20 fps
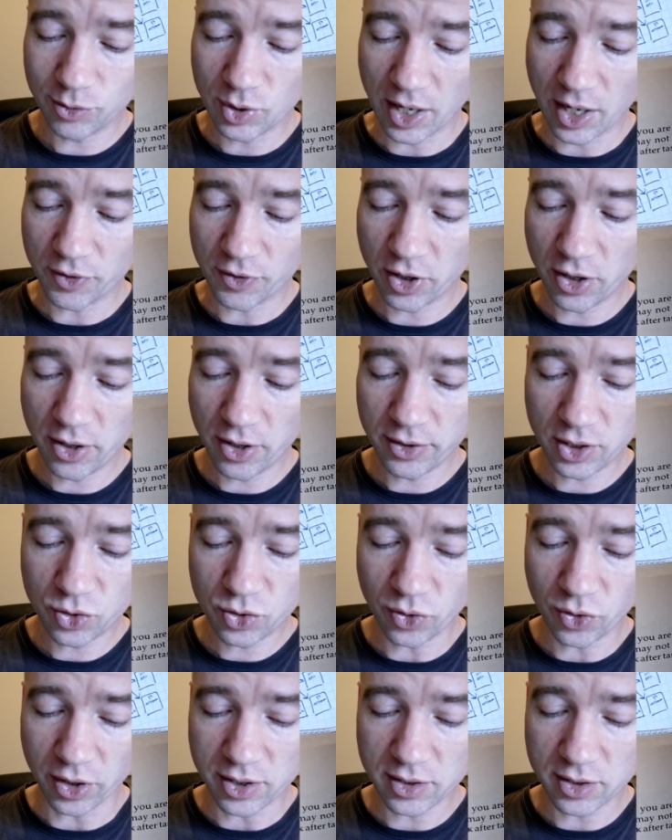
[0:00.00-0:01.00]
You have earned the
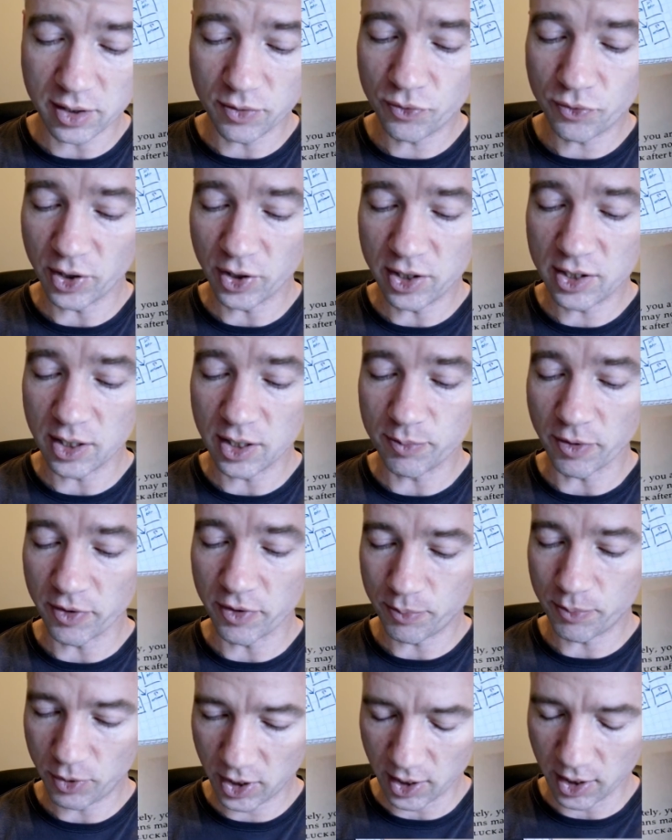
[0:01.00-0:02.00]
trust and friendship
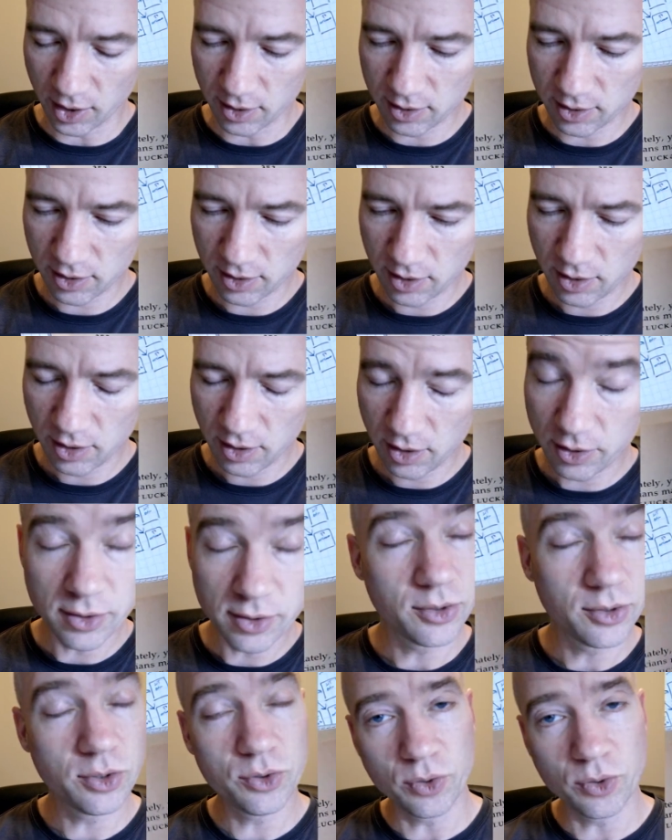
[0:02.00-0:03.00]
of the brigands.
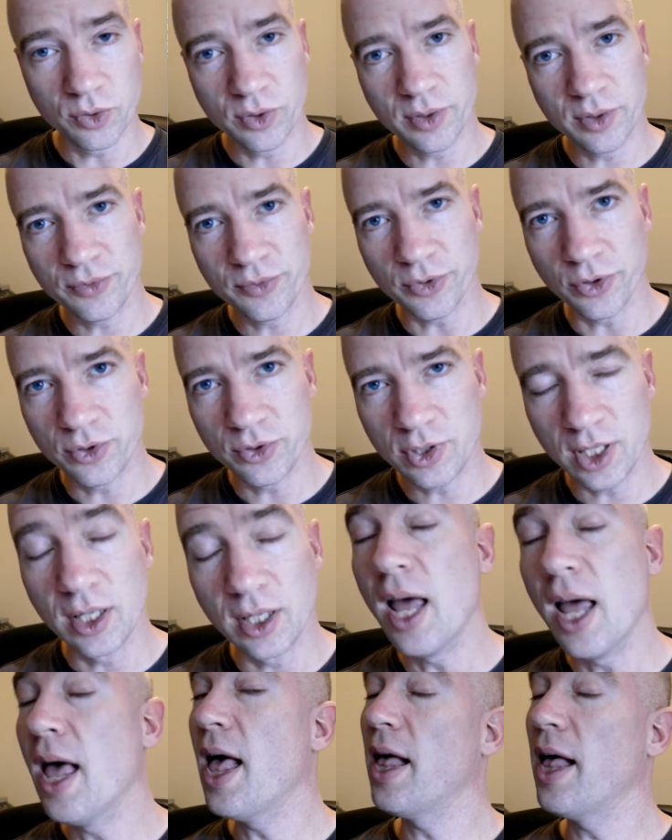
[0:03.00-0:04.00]
Turn to 214.
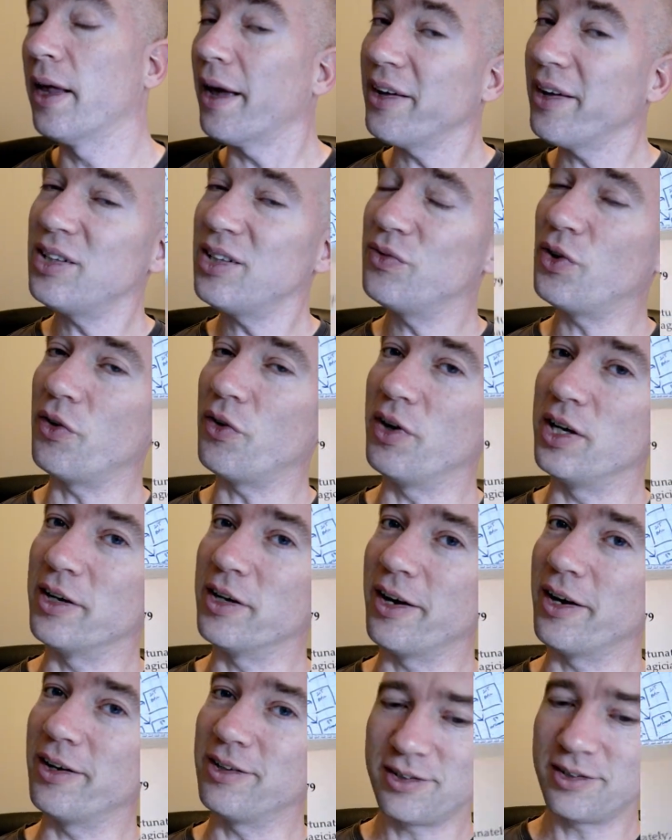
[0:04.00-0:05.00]
That's a very
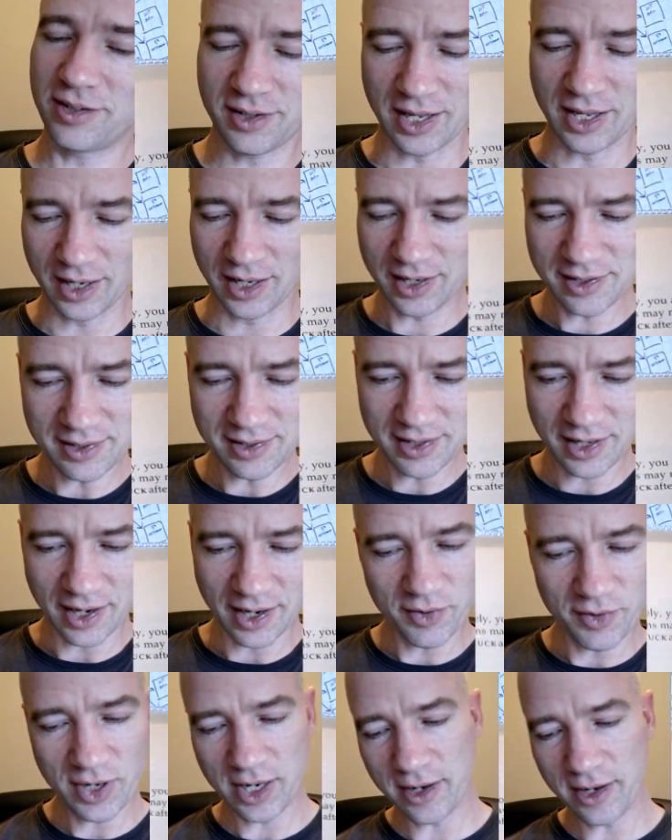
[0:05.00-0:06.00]
nice thing, isn't it?
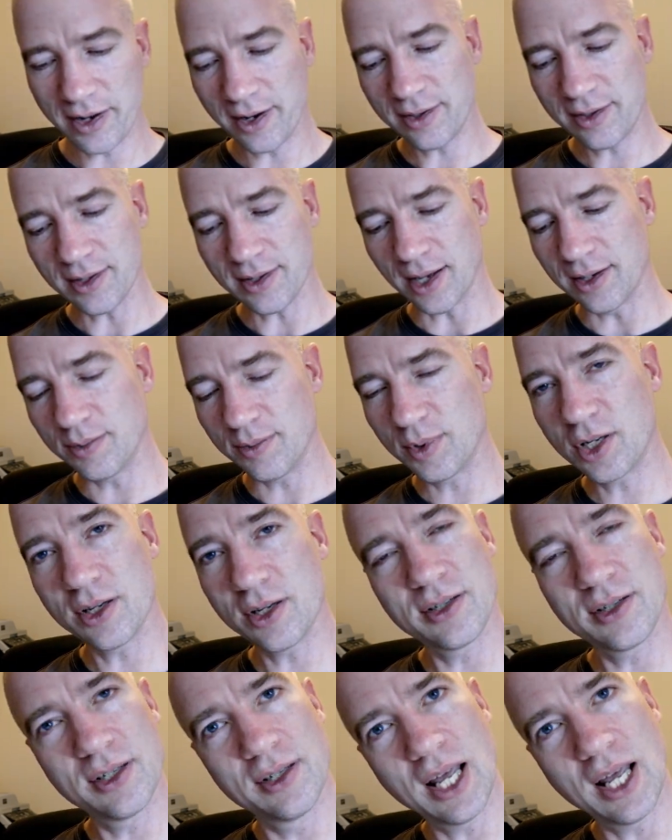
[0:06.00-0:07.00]
I really like that,
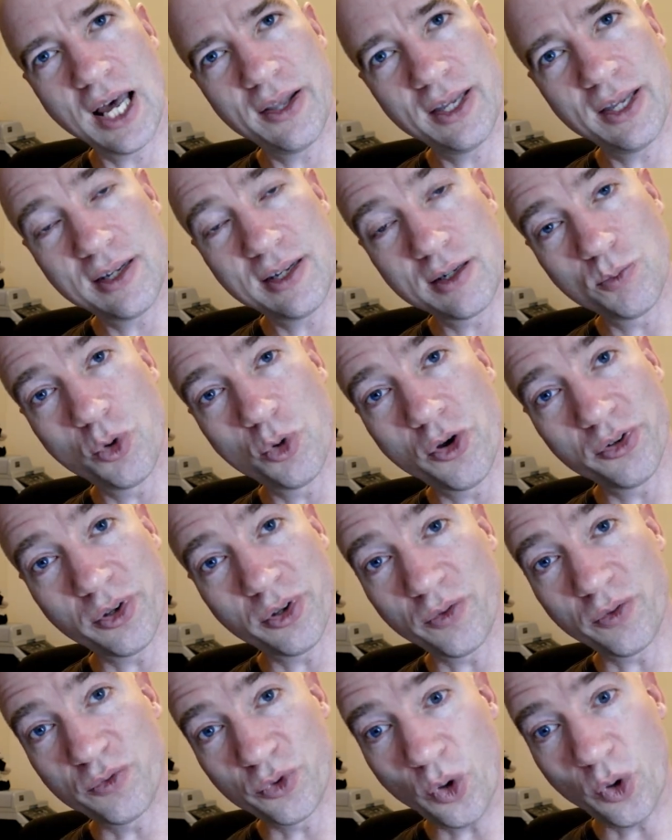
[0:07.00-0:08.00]
because now this is more
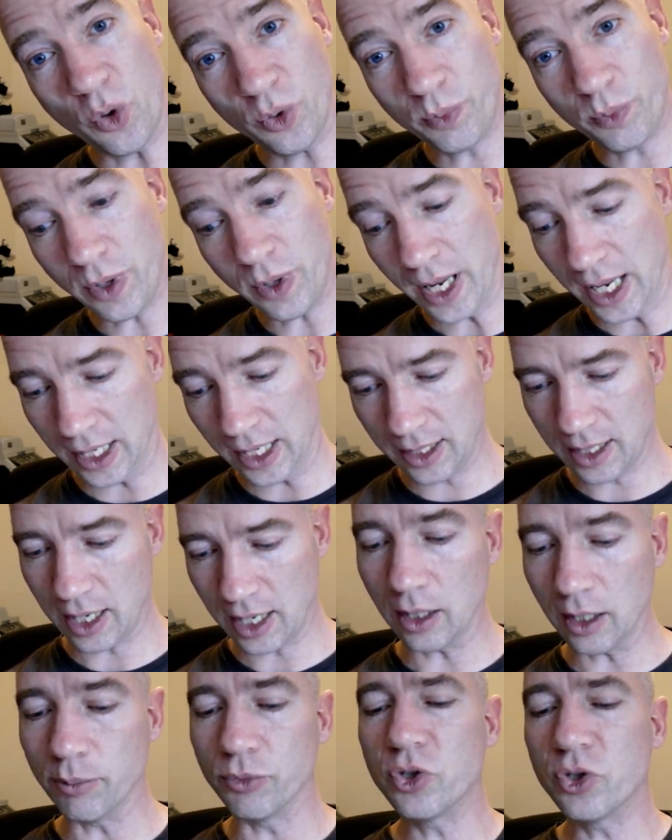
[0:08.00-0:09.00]
sort of role-playing
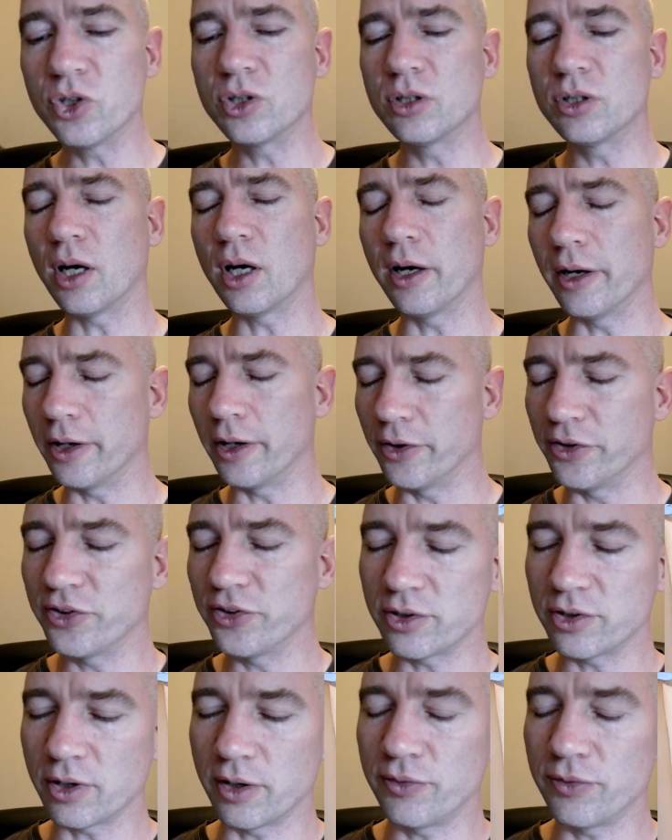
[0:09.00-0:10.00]
game style
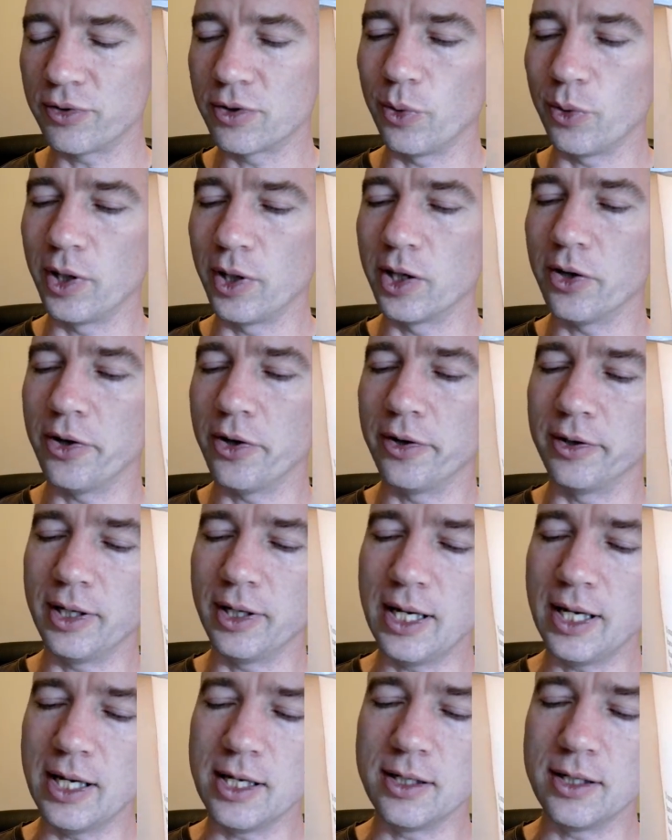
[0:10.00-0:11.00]
stuff going on
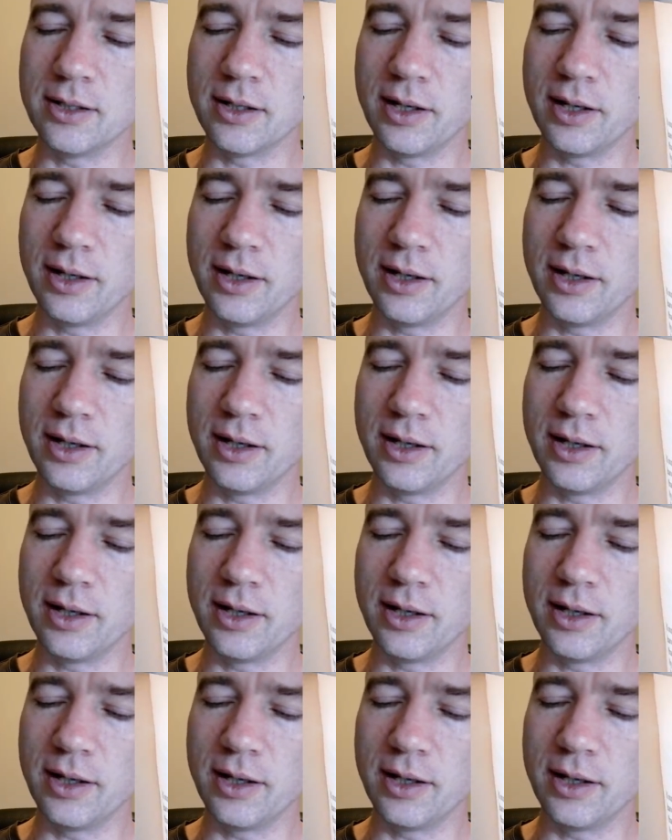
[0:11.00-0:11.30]
in